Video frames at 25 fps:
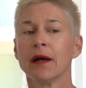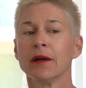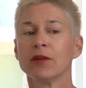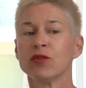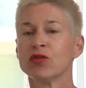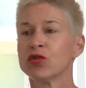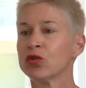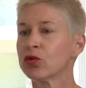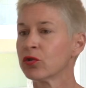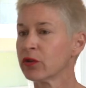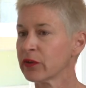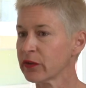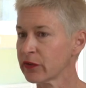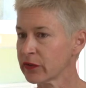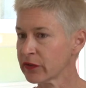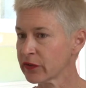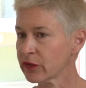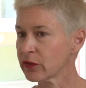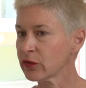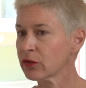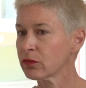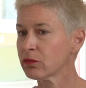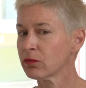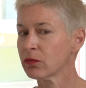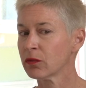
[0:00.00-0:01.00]

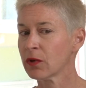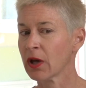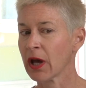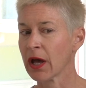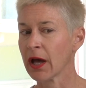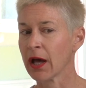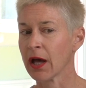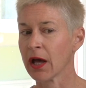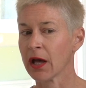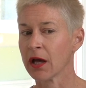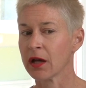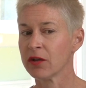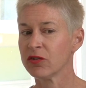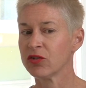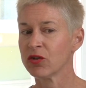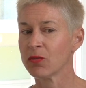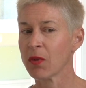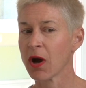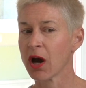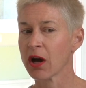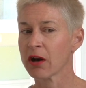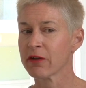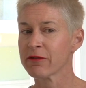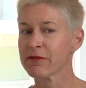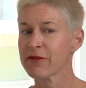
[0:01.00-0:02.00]
tourist
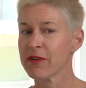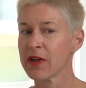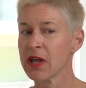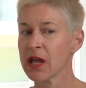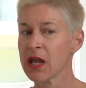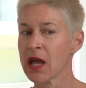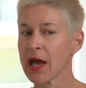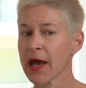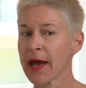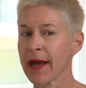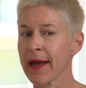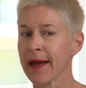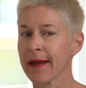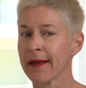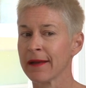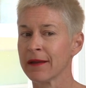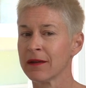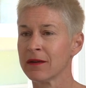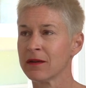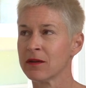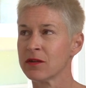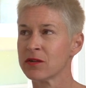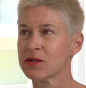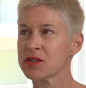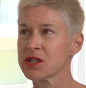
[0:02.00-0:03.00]
demography,
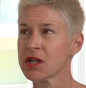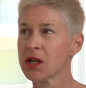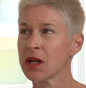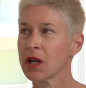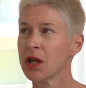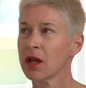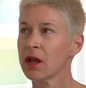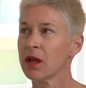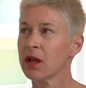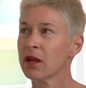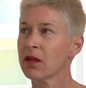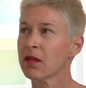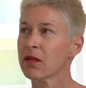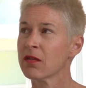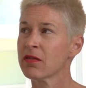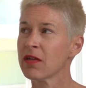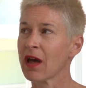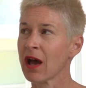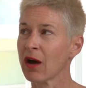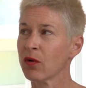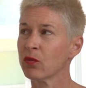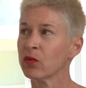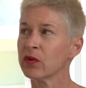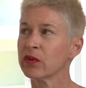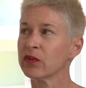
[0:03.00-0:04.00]
and
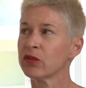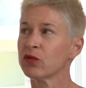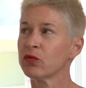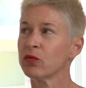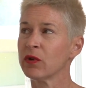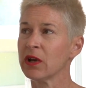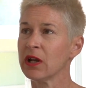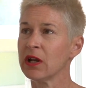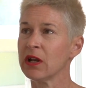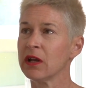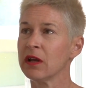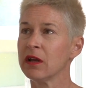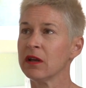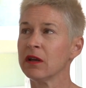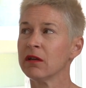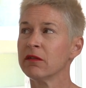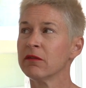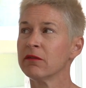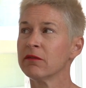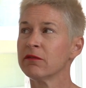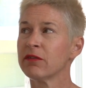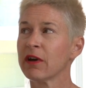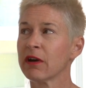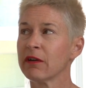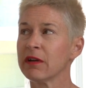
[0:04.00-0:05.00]
that was really
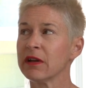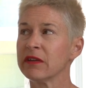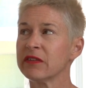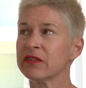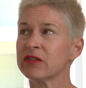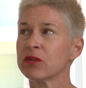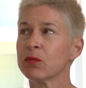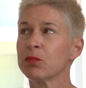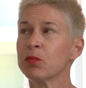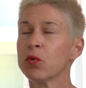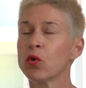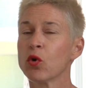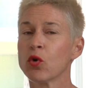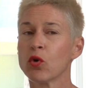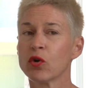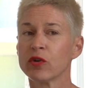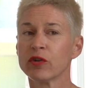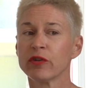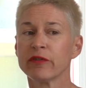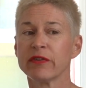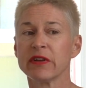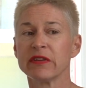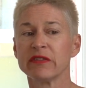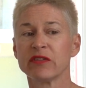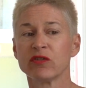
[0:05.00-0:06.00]
very
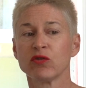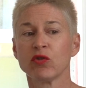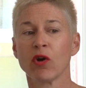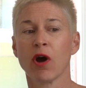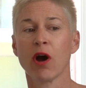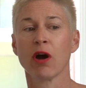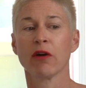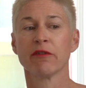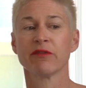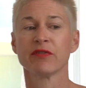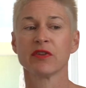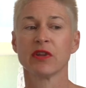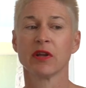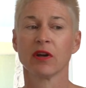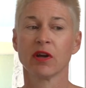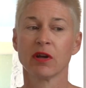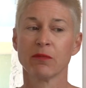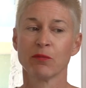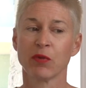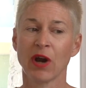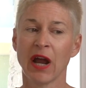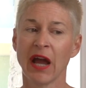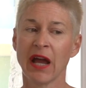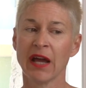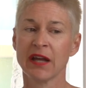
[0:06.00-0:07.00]
supportive and strong for the
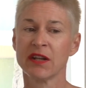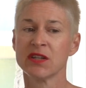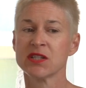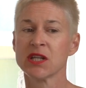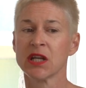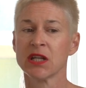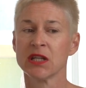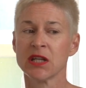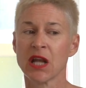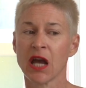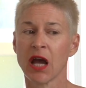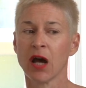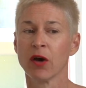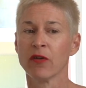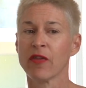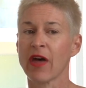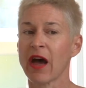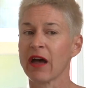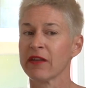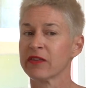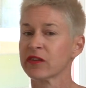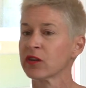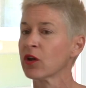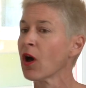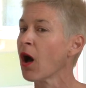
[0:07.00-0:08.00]
brand, and now
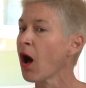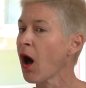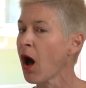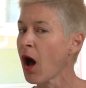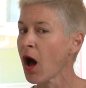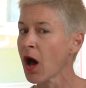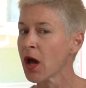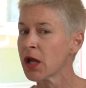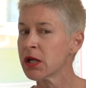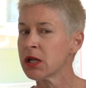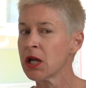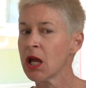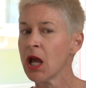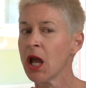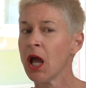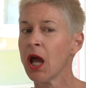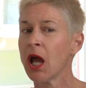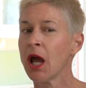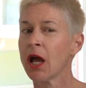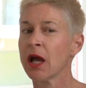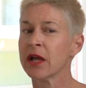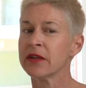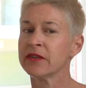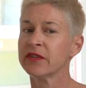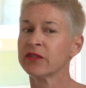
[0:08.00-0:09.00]
that's gone,
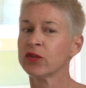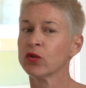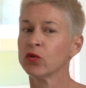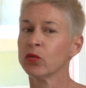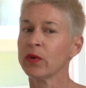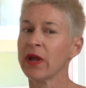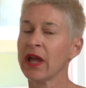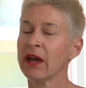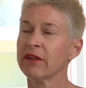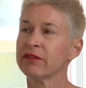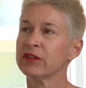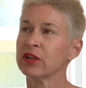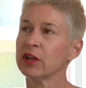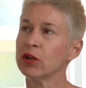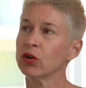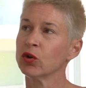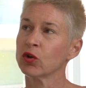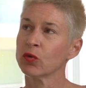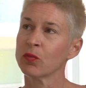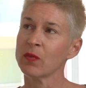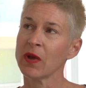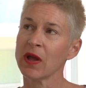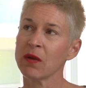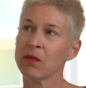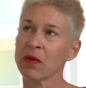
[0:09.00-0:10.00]
and so we have to
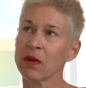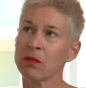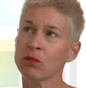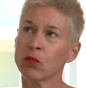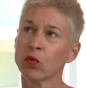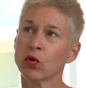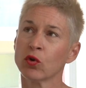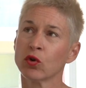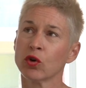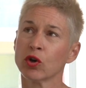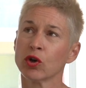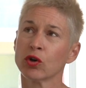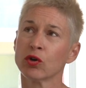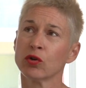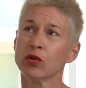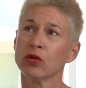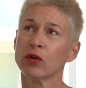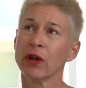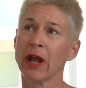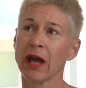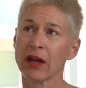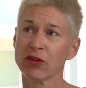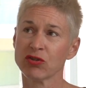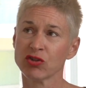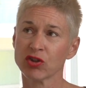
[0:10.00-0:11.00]
look maybe more
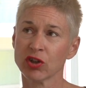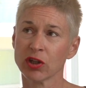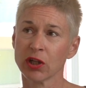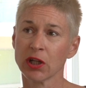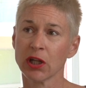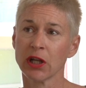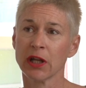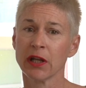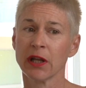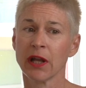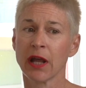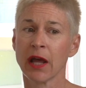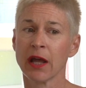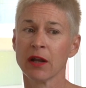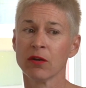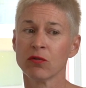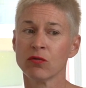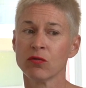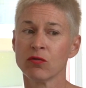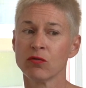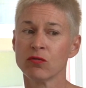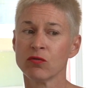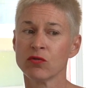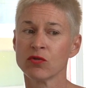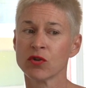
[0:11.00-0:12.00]
national
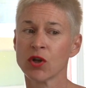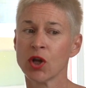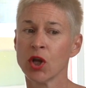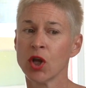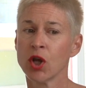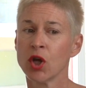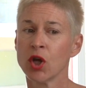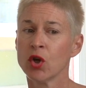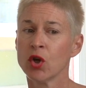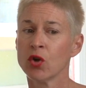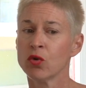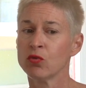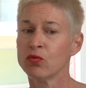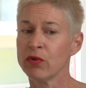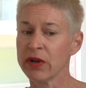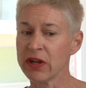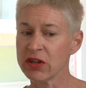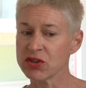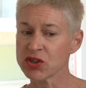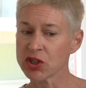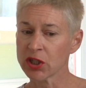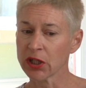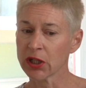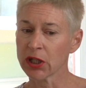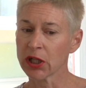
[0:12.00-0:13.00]
and
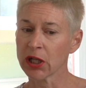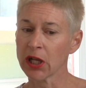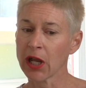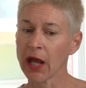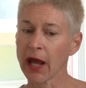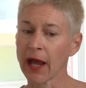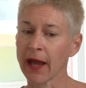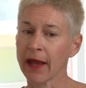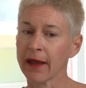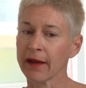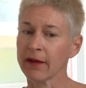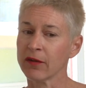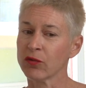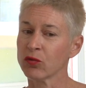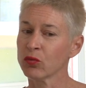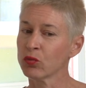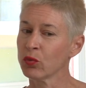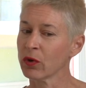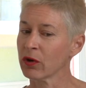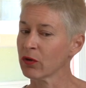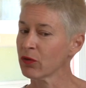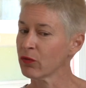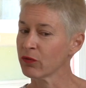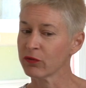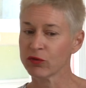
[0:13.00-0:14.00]
regional, and
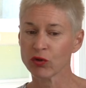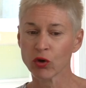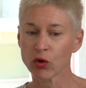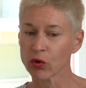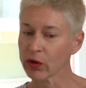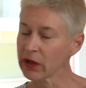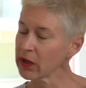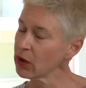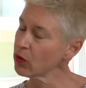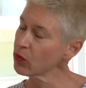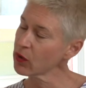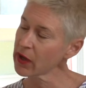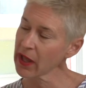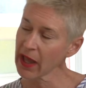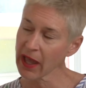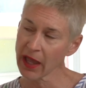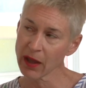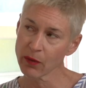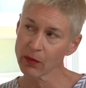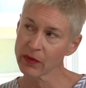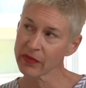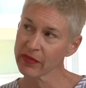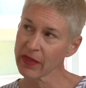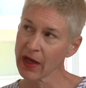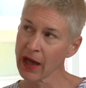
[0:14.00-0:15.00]
we're totally okay
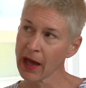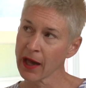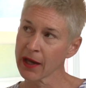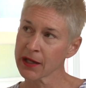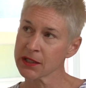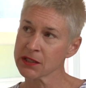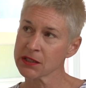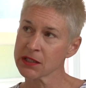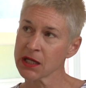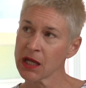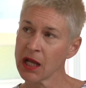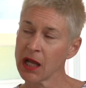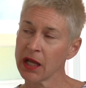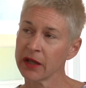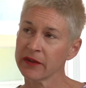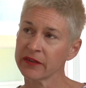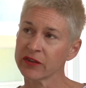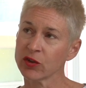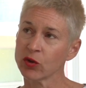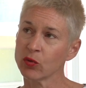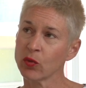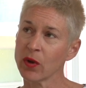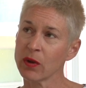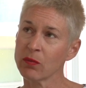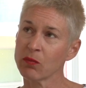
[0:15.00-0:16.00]
with that.
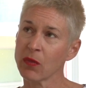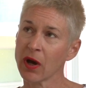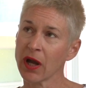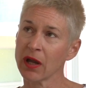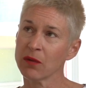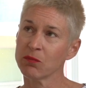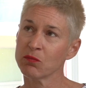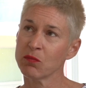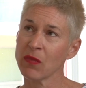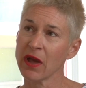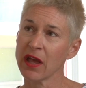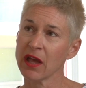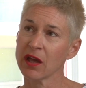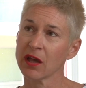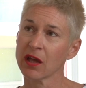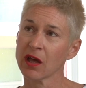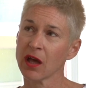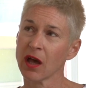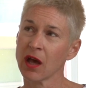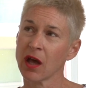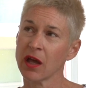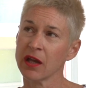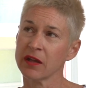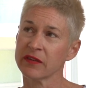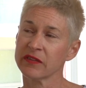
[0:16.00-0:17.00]
So we might make
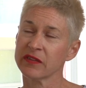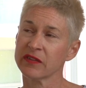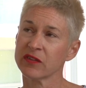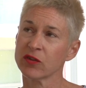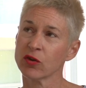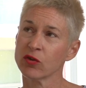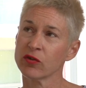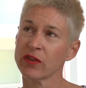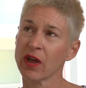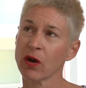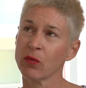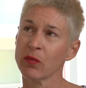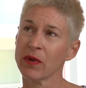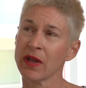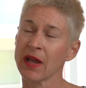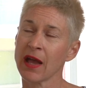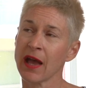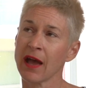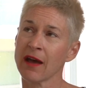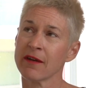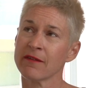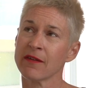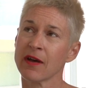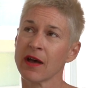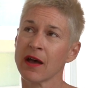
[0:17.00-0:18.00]
it so that we
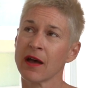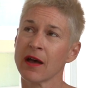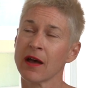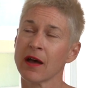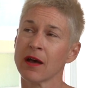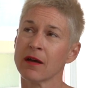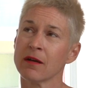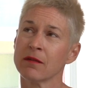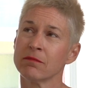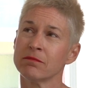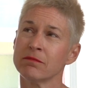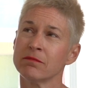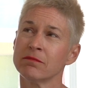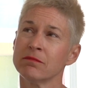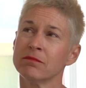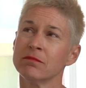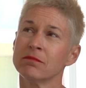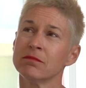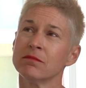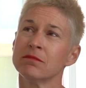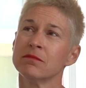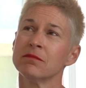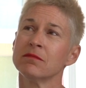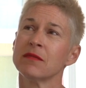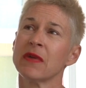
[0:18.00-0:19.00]
have
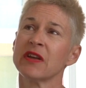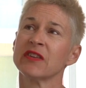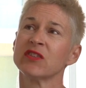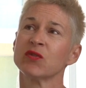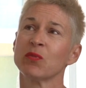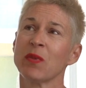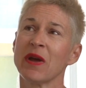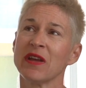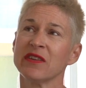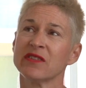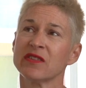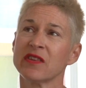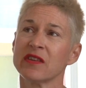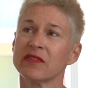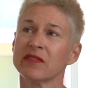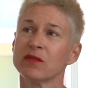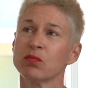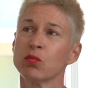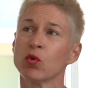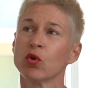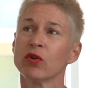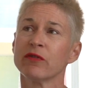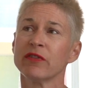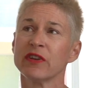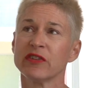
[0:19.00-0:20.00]
a space that's
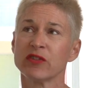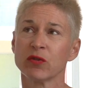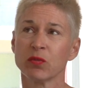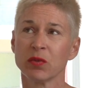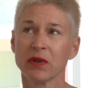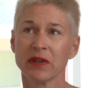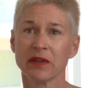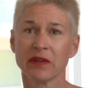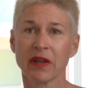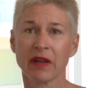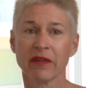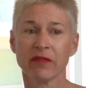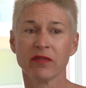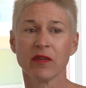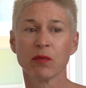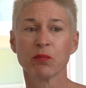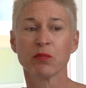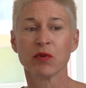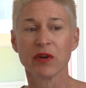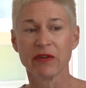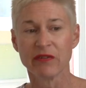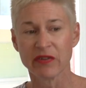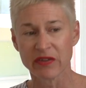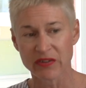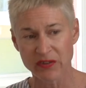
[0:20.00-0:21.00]
more visible than the
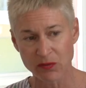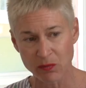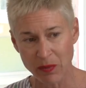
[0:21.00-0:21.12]
previous